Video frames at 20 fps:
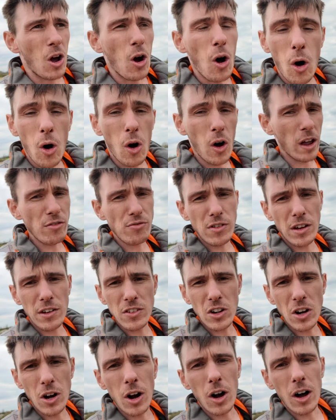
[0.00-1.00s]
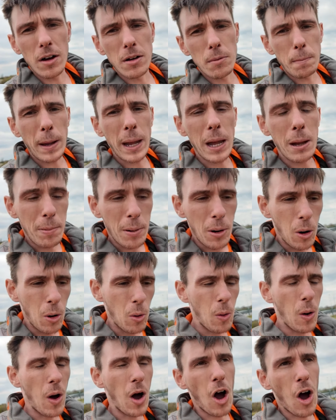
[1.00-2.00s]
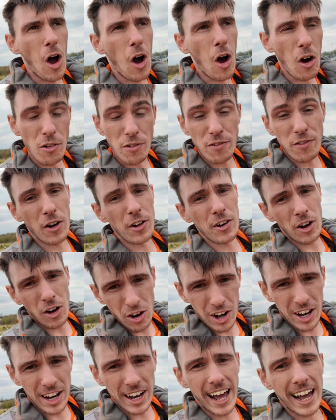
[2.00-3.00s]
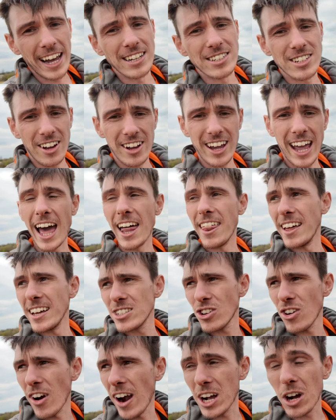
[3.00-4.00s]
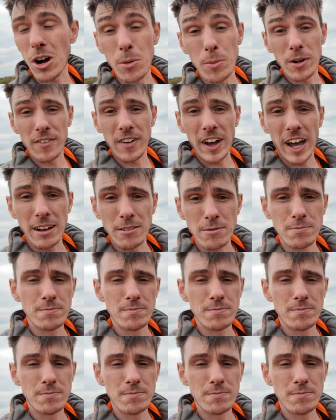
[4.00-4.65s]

or if we've got people off on holiday. So yeah, let's crack on with it.